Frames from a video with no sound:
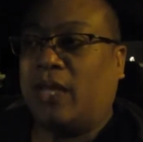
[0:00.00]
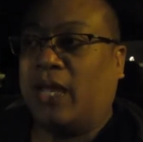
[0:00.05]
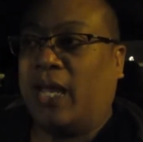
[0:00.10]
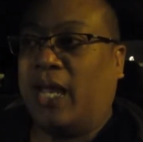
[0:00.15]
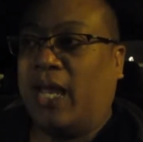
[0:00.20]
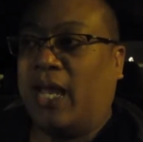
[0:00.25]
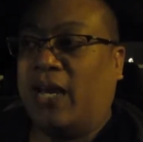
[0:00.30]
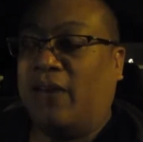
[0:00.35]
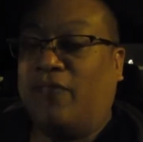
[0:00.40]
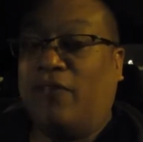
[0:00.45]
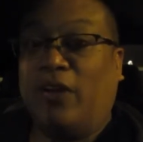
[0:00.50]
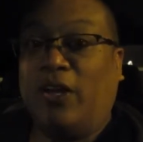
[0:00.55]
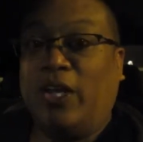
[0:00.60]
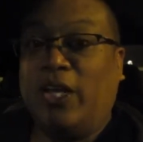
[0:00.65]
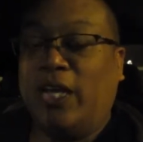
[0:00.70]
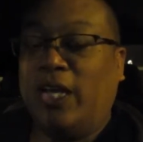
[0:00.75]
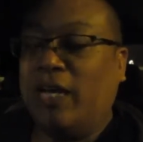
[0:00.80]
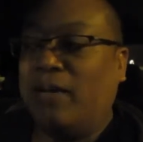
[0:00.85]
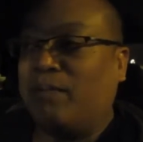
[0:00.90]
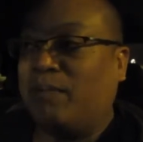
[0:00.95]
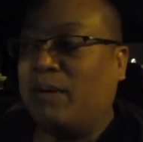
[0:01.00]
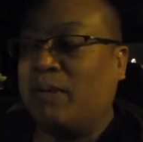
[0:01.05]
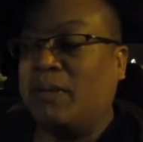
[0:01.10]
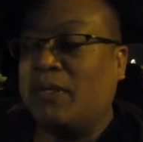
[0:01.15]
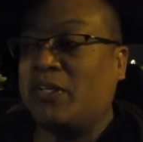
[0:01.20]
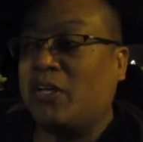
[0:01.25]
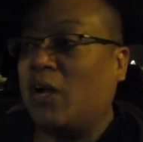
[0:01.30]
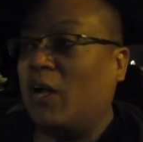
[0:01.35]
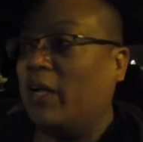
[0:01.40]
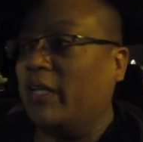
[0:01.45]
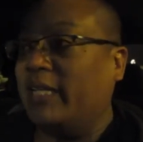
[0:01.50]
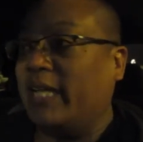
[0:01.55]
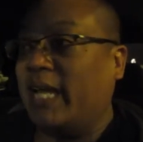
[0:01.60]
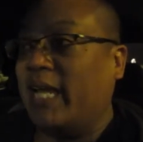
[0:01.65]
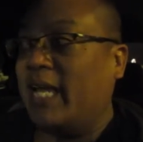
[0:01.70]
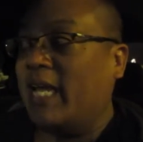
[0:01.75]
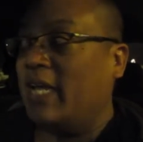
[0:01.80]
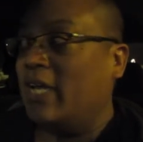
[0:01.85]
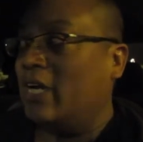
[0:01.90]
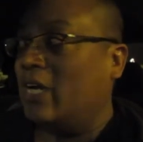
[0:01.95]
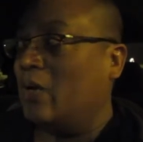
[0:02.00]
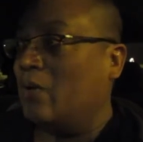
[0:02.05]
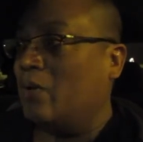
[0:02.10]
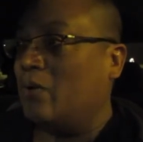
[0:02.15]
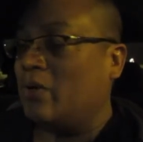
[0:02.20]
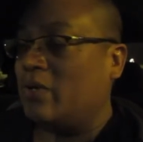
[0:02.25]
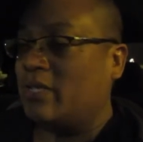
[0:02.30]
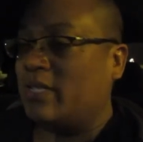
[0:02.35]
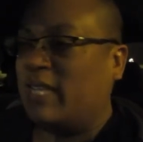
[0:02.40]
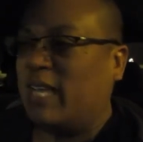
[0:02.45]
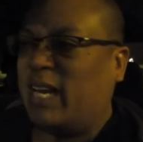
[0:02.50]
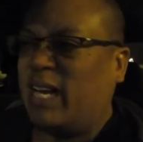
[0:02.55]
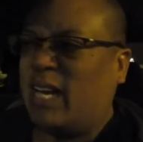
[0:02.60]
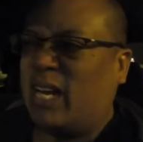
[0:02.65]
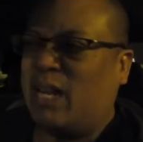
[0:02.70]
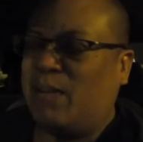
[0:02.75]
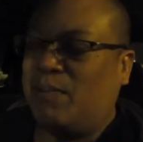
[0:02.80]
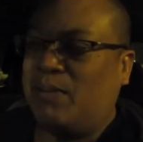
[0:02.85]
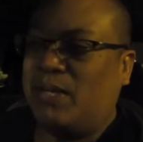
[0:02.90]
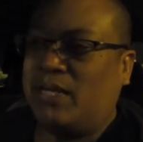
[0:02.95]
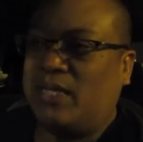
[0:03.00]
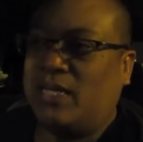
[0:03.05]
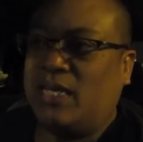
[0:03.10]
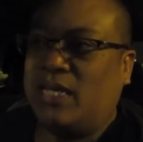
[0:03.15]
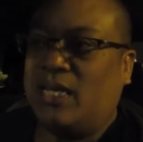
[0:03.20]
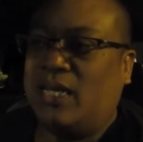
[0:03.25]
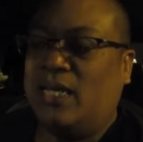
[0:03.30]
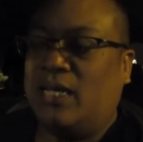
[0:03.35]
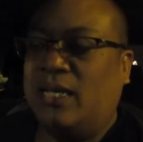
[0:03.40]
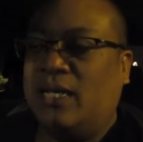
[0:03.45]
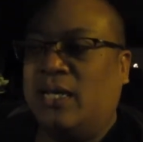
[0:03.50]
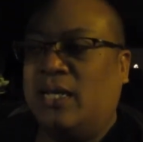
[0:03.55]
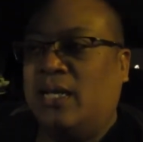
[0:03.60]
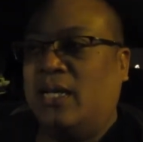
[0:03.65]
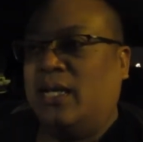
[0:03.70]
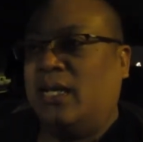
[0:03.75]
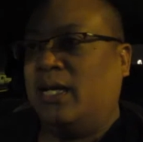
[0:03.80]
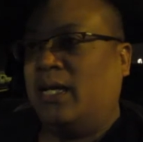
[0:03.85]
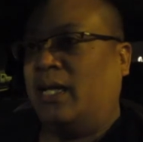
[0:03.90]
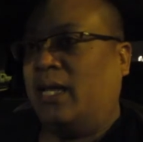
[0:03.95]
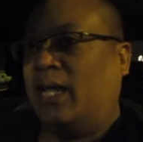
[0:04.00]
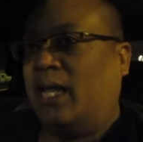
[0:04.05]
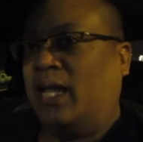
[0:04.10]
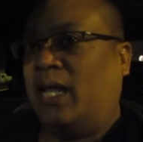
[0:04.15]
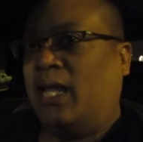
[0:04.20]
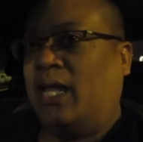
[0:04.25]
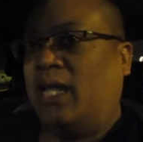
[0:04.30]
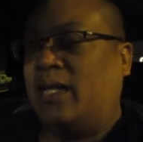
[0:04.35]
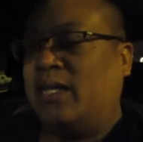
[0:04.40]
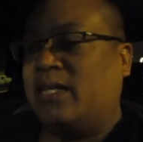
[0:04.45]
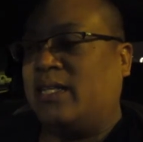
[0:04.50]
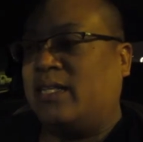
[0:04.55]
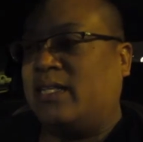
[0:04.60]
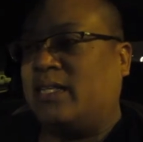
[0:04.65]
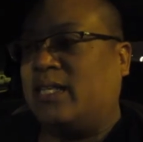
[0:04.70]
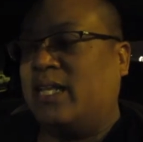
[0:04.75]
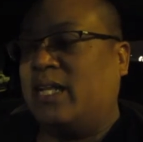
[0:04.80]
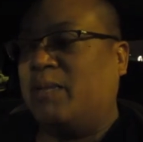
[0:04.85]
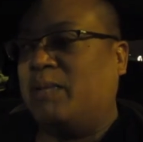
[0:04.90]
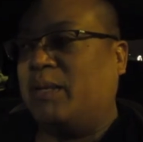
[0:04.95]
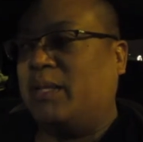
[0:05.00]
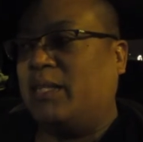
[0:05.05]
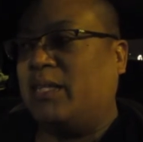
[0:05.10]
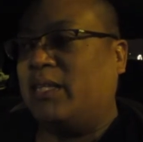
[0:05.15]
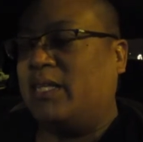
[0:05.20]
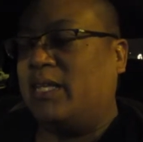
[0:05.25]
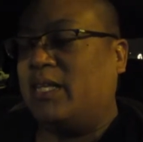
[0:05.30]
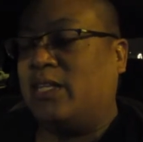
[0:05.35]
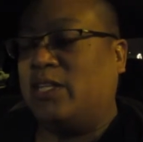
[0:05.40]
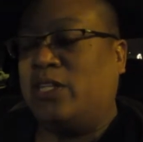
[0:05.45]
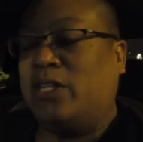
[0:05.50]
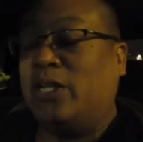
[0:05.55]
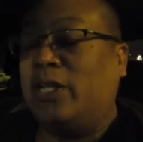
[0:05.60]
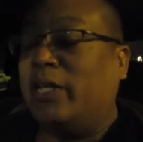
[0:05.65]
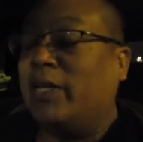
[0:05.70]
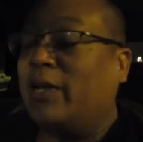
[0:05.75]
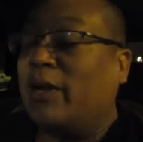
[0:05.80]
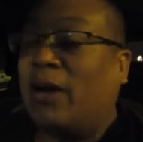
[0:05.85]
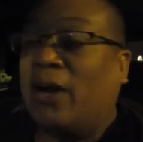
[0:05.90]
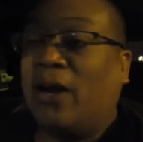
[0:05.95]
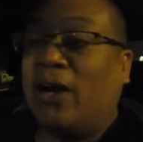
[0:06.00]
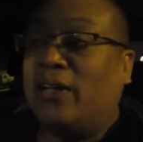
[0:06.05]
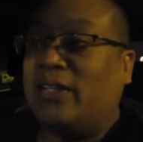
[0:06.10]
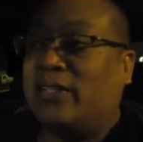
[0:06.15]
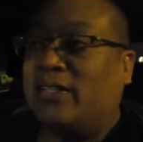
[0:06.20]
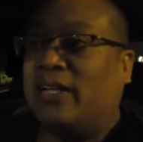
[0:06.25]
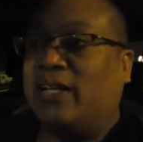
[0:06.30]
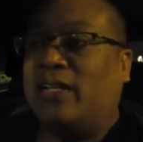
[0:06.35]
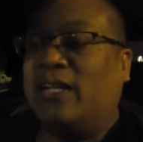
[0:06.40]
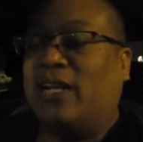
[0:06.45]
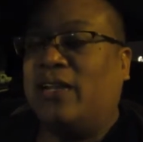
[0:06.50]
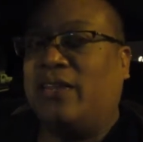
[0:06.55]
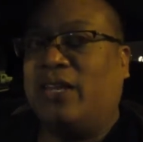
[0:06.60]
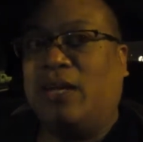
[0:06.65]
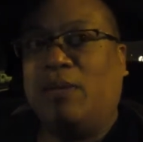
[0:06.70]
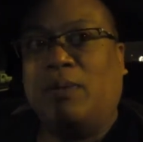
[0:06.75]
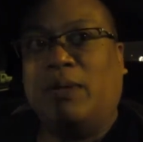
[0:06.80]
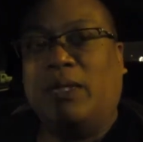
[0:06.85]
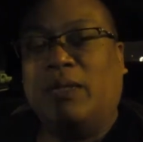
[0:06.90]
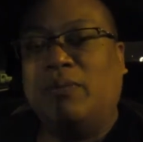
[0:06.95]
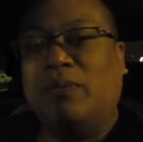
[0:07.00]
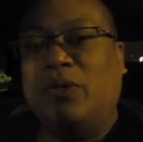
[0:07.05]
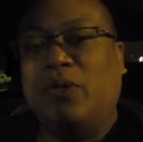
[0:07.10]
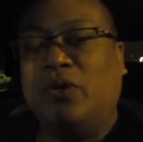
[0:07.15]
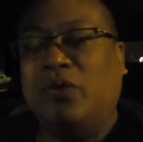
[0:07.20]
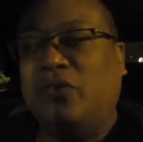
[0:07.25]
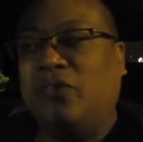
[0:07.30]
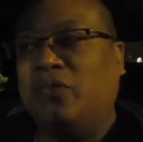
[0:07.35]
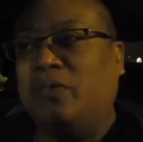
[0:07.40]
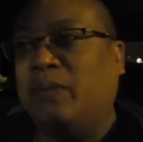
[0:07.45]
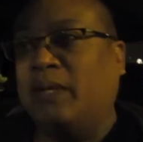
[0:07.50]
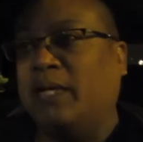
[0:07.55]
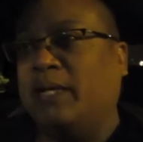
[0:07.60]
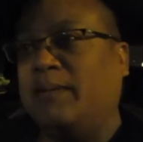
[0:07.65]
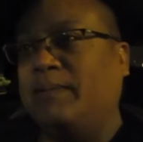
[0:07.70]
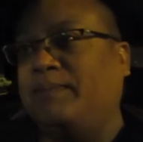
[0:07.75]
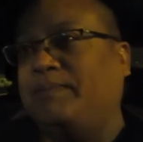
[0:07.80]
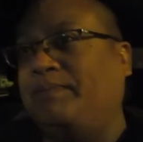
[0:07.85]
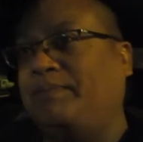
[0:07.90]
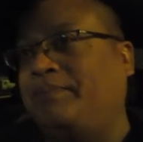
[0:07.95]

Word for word: and it felt good pretty much all day. You know, we were steady, busy, and just thinking about just dealing cards, not not thinking about the move. But